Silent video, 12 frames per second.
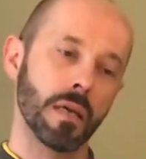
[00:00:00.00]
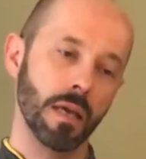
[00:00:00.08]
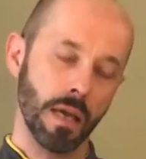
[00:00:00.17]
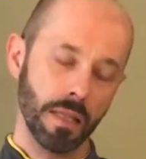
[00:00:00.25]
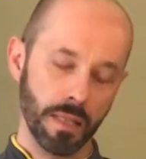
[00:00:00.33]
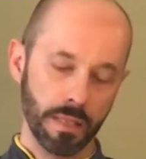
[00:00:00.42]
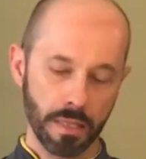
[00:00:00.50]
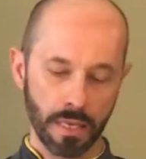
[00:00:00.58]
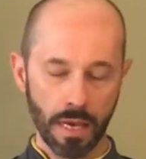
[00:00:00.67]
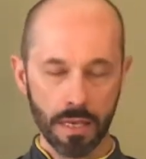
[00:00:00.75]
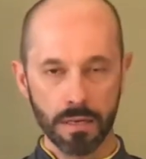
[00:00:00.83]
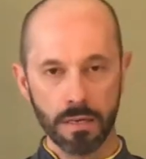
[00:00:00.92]
And then the
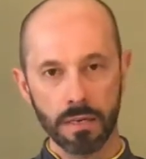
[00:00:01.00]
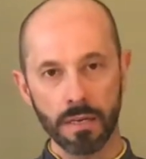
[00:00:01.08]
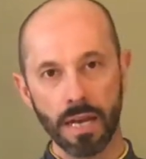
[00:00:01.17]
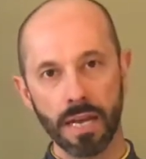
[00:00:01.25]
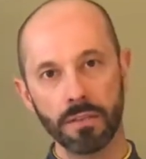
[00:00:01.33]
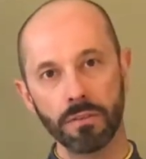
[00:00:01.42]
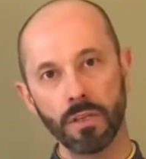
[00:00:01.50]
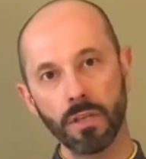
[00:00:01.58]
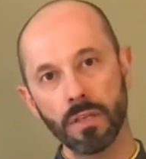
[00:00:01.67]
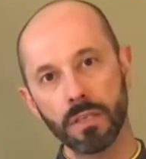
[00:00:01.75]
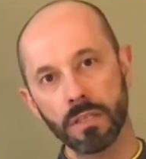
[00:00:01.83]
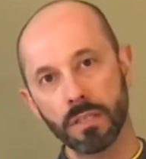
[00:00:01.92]
other head
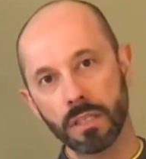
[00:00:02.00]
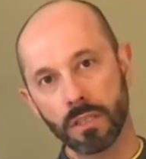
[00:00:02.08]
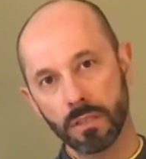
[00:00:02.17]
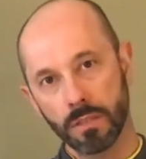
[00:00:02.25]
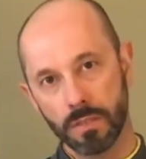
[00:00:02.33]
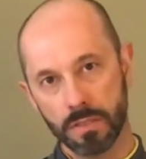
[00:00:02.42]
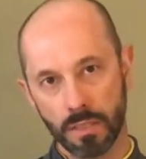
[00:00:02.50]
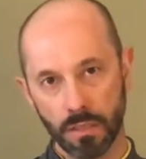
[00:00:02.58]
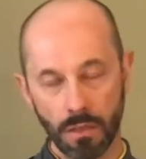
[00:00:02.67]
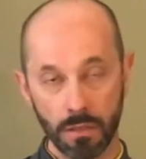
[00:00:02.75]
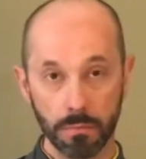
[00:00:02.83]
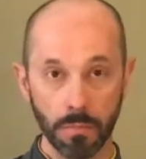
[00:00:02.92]
roll includes a
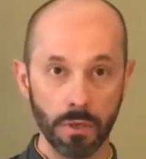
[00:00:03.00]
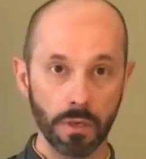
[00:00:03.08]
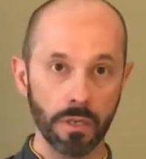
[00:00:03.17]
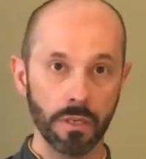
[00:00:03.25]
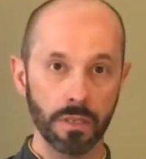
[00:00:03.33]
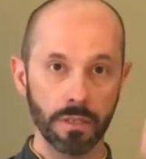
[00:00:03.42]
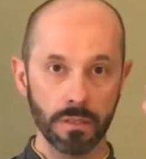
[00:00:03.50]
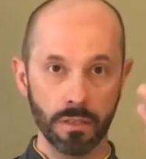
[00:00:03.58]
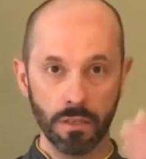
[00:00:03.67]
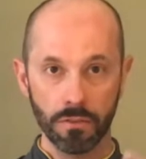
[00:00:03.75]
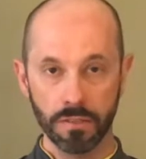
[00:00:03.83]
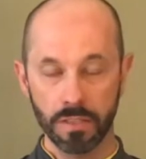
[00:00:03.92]
lot more
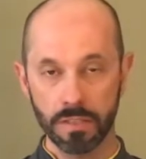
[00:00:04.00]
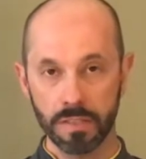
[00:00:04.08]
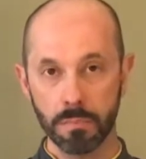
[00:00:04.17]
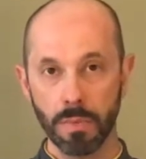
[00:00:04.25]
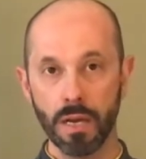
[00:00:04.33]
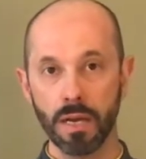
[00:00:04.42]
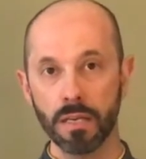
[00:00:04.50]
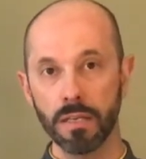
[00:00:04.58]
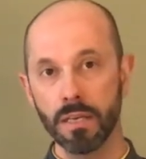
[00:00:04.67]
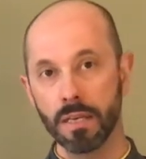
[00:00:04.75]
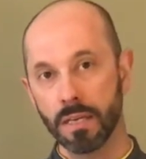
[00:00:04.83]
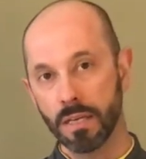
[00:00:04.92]
of the
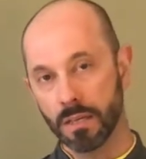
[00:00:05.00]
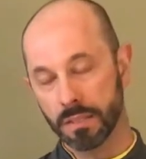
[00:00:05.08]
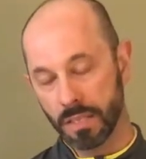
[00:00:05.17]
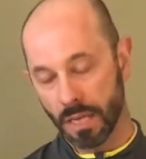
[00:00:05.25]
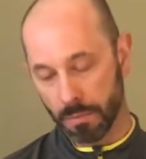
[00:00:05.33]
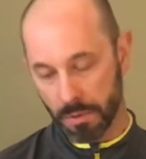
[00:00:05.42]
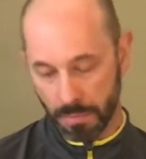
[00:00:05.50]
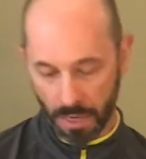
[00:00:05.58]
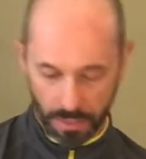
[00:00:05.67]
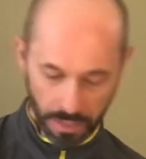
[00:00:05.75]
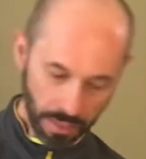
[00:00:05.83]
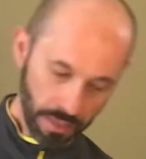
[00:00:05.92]
spine and the upper
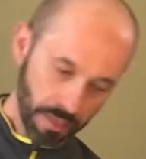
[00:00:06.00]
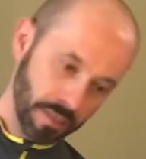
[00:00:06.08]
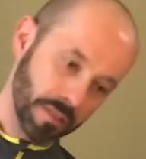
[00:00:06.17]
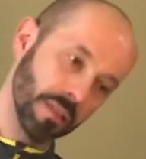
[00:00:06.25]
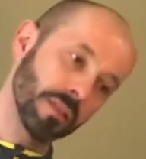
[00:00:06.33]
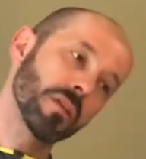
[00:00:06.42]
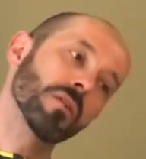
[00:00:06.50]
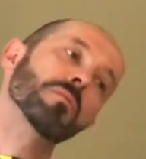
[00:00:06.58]
body that goes